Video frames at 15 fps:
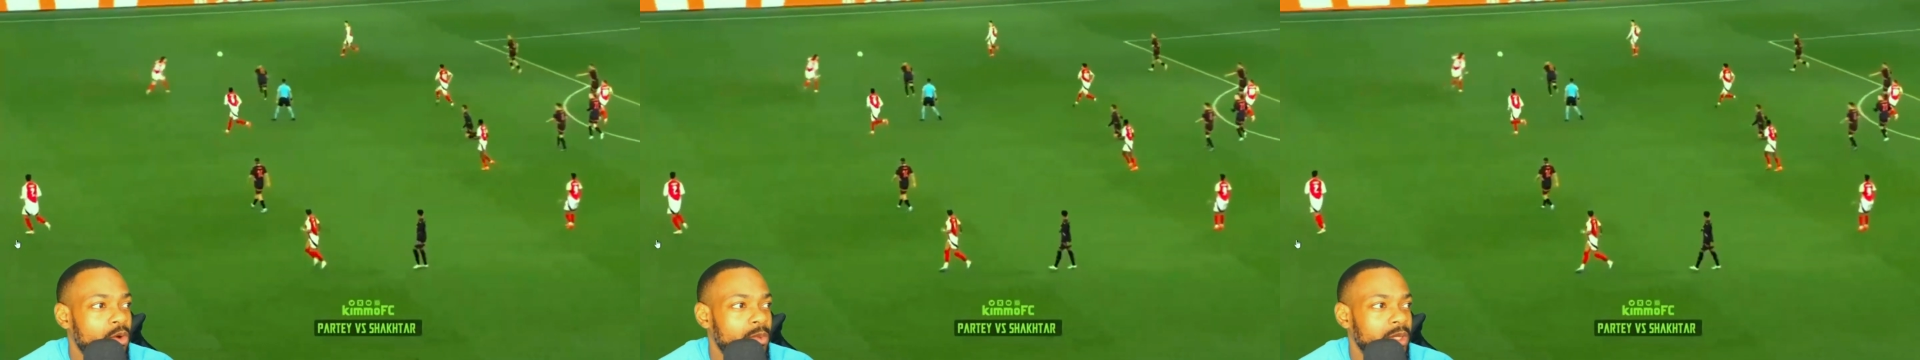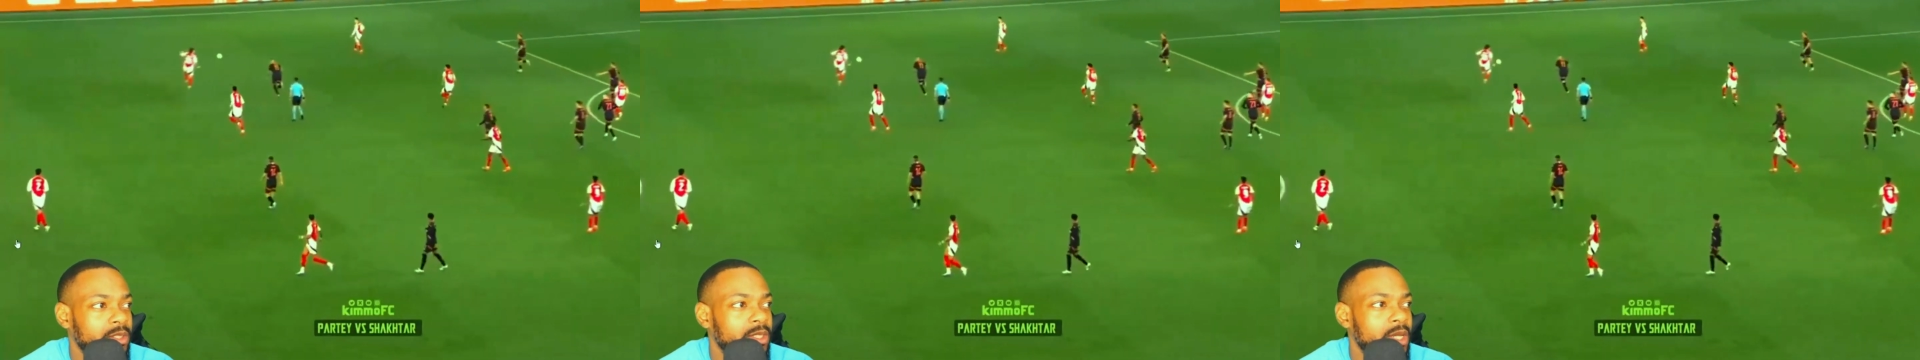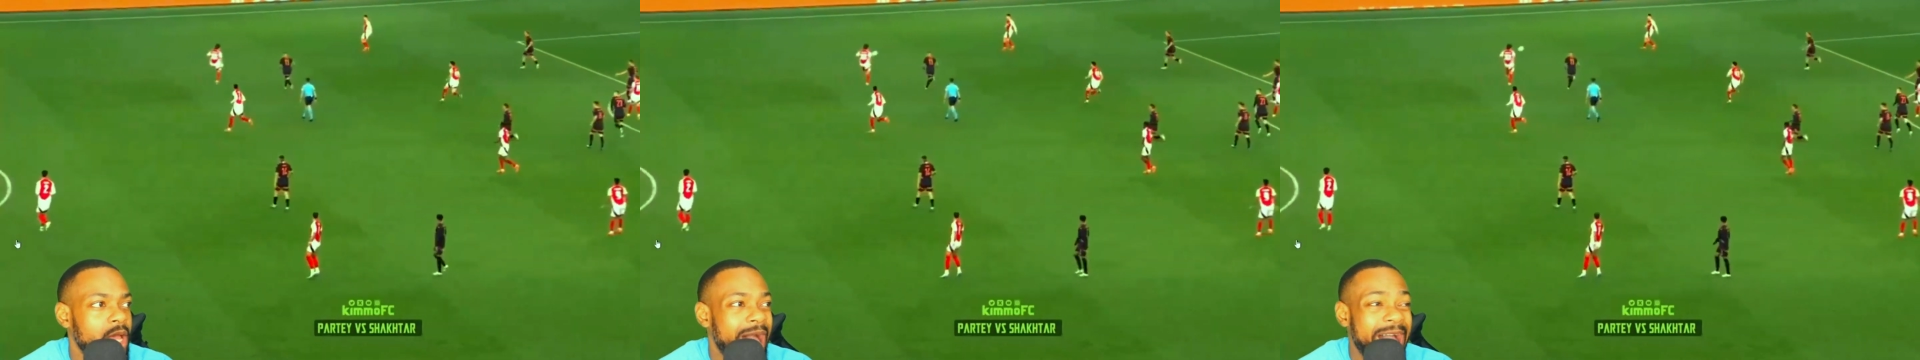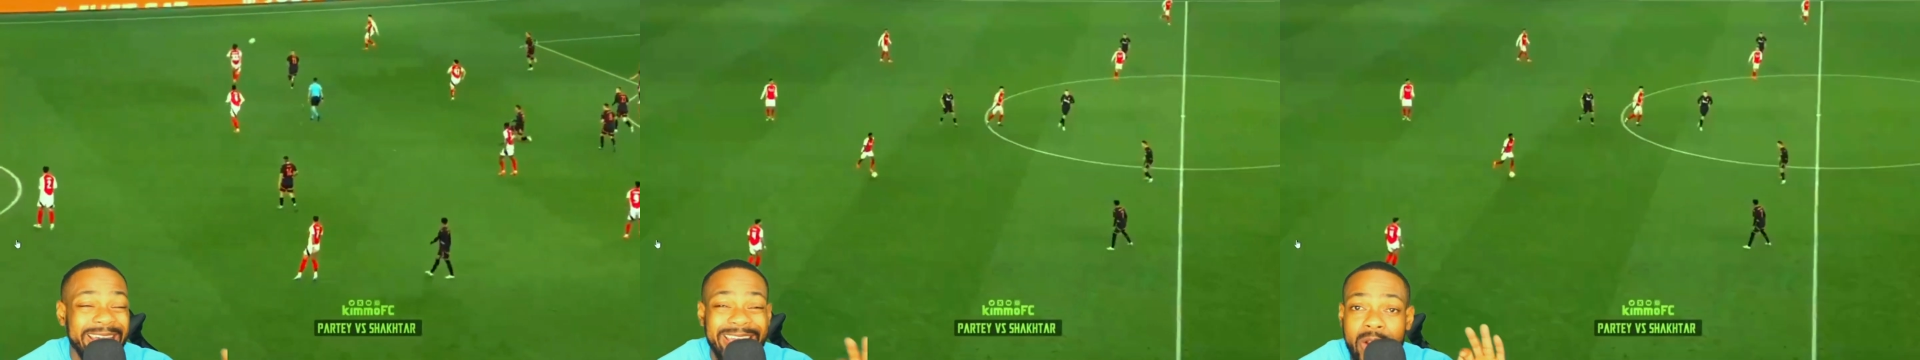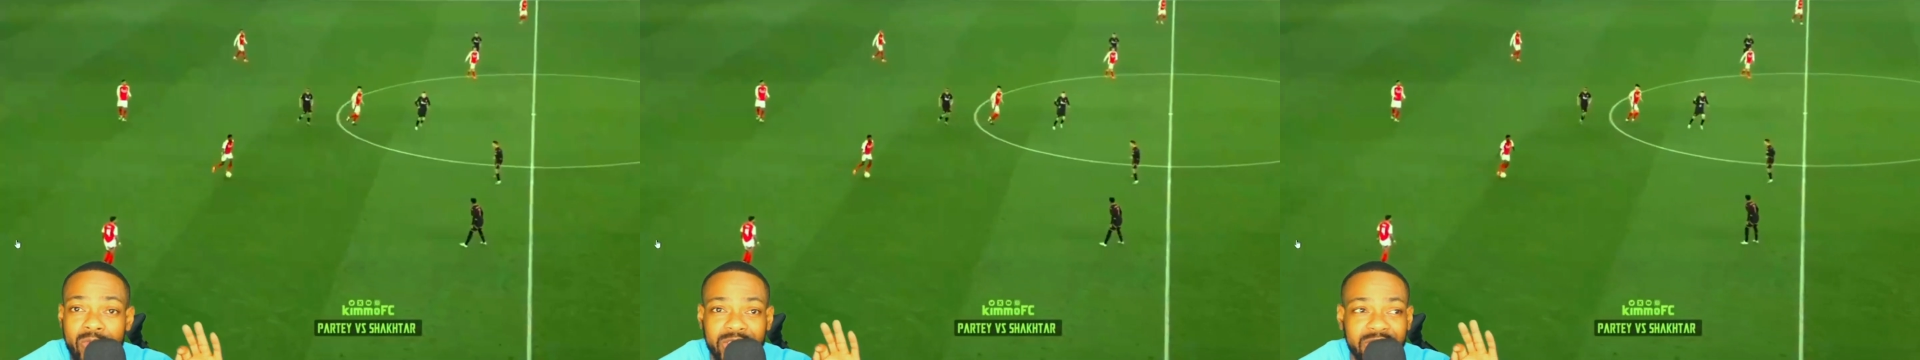performance.
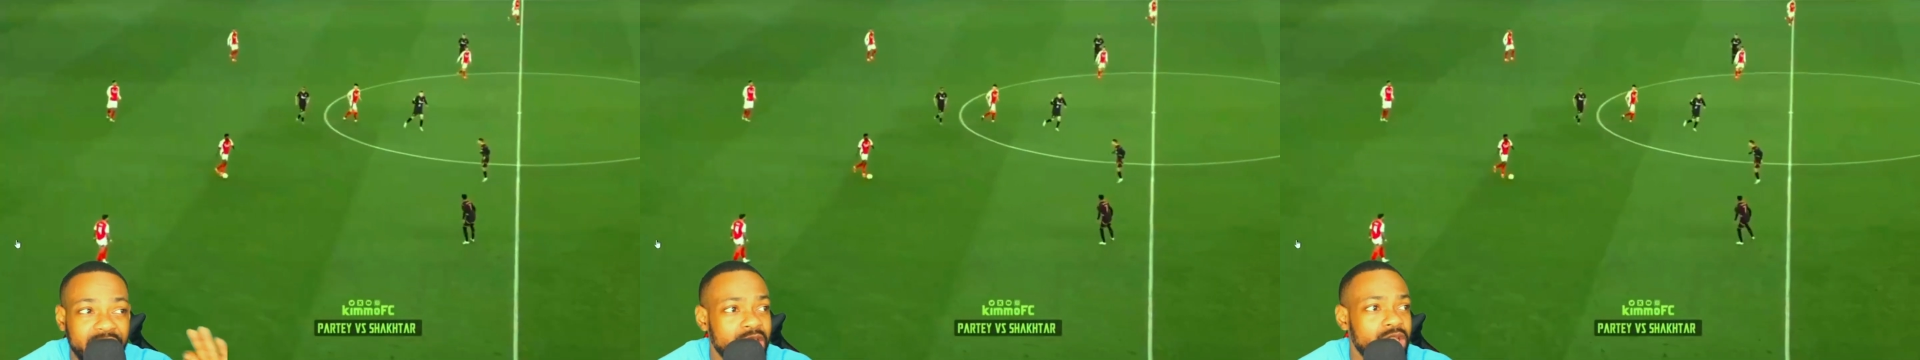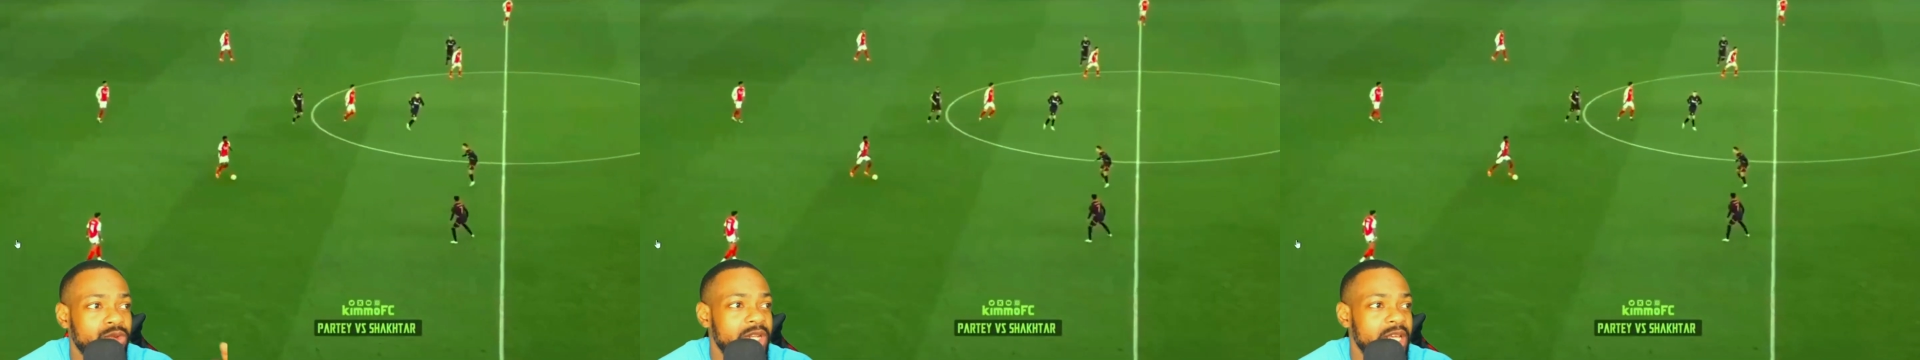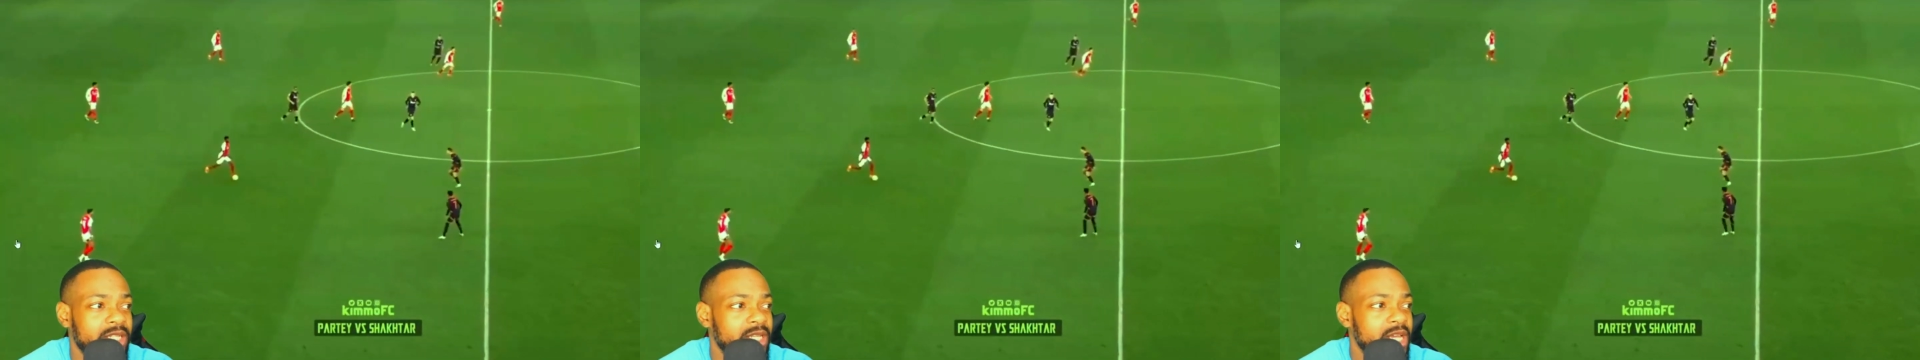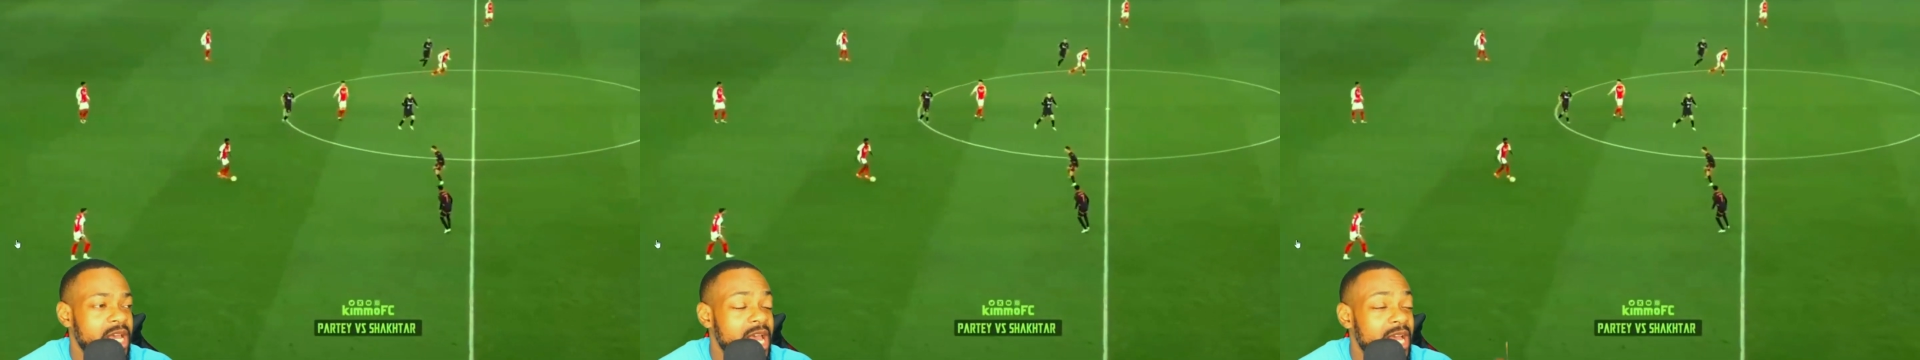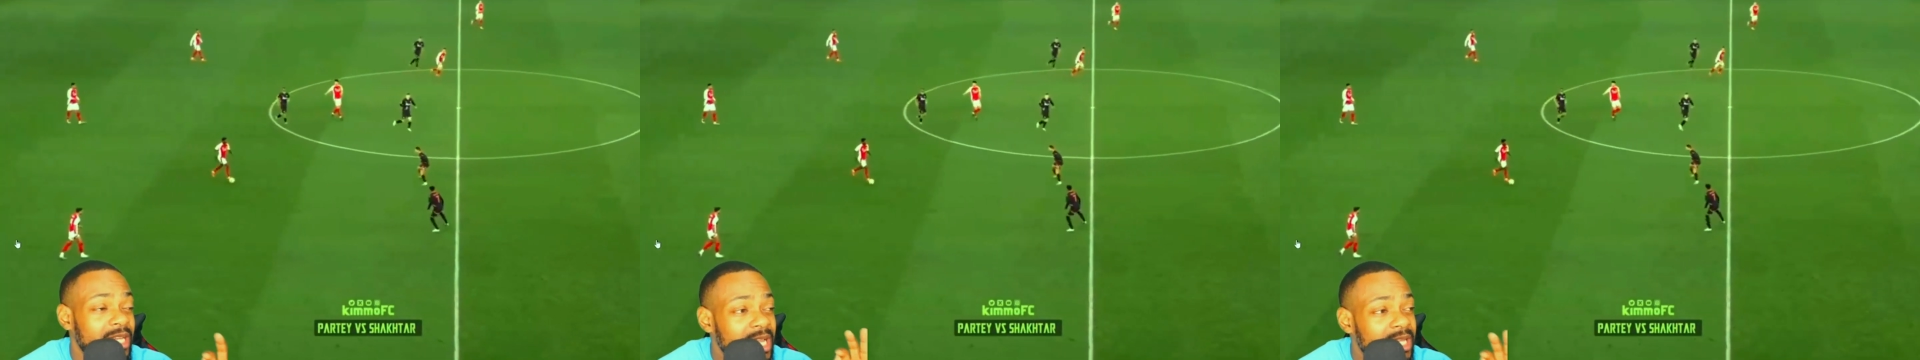I guarantee you this.